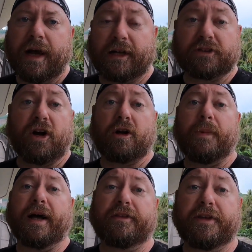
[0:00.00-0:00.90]
I'll talk
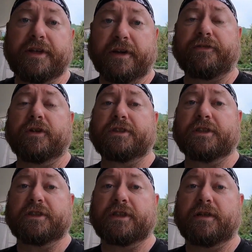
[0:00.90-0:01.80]
about the
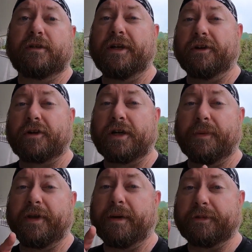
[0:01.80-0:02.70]
differences here
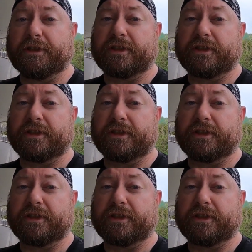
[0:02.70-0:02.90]
coming up in